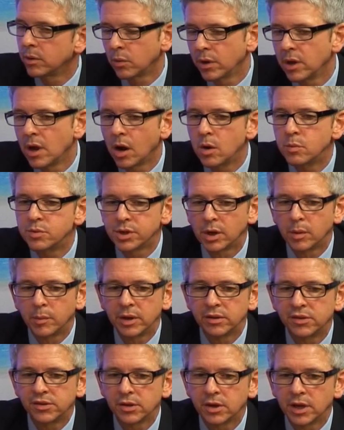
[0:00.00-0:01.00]
We hope so. I
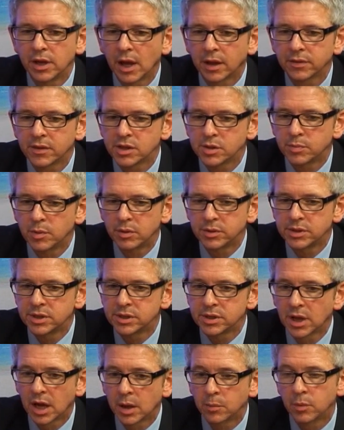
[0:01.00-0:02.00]
mean, certainly at this moment
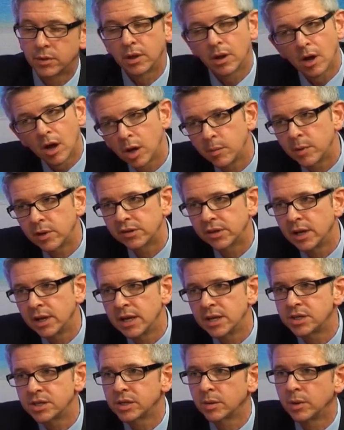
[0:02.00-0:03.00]
in time, with the economy as it
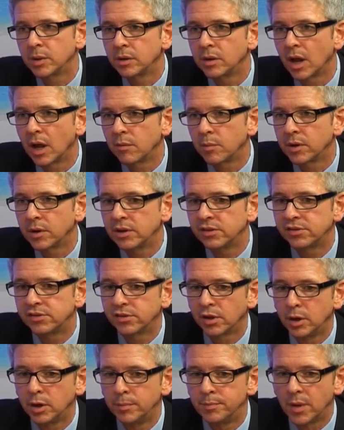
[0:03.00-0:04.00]
is, I mean,
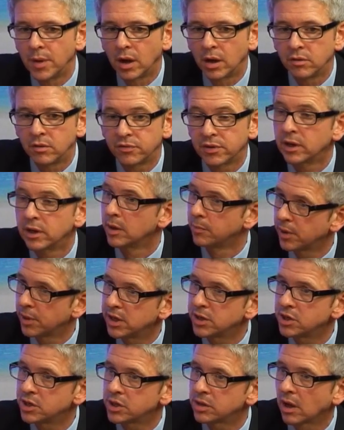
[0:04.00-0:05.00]
everybody's feeling the
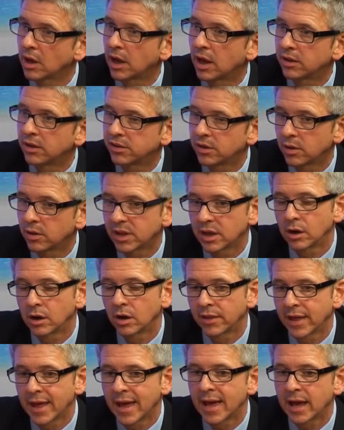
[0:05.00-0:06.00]
pinch, and so I think a
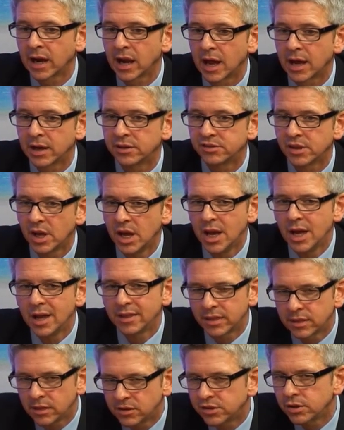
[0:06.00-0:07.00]
lot of the airlines,
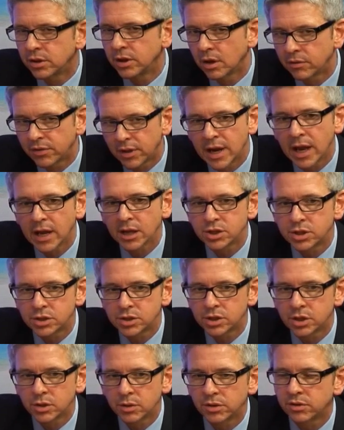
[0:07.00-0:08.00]
certainly over the
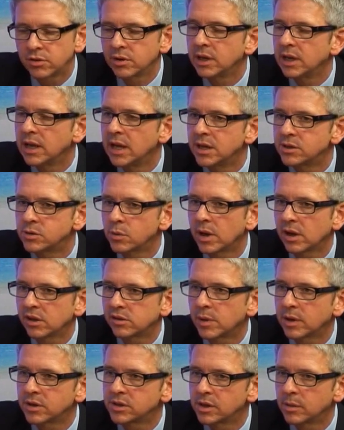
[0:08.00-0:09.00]
next 2 or 3 years, we
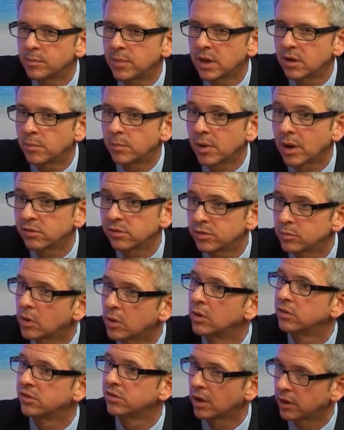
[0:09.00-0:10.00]
expect to see a period of perhaps some
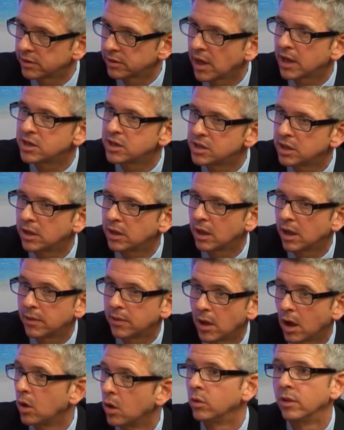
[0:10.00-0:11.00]
consolidation
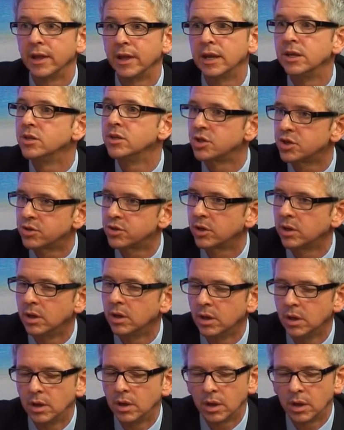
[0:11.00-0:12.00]
in the whole of the industry,